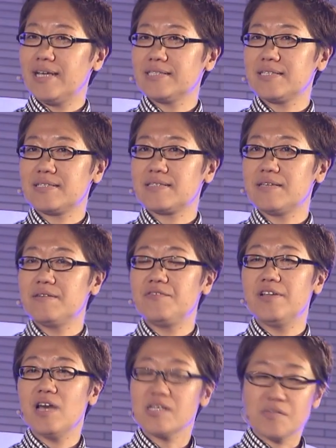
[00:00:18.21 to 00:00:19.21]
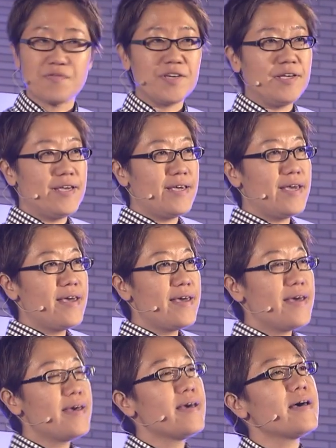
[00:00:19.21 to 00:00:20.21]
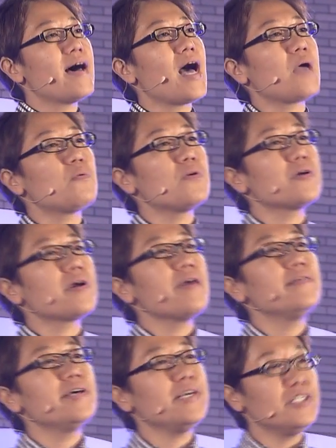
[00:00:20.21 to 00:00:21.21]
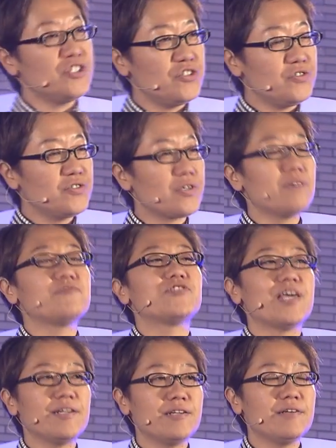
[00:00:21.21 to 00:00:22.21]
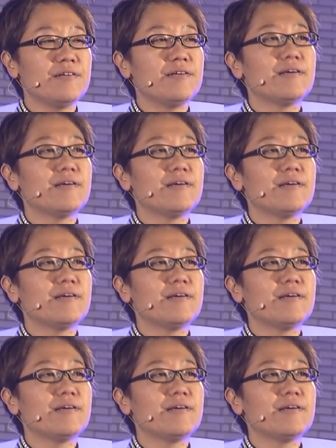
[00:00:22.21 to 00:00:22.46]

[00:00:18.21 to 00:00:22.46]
Ethics and Philosophy. I work on the issues of gender,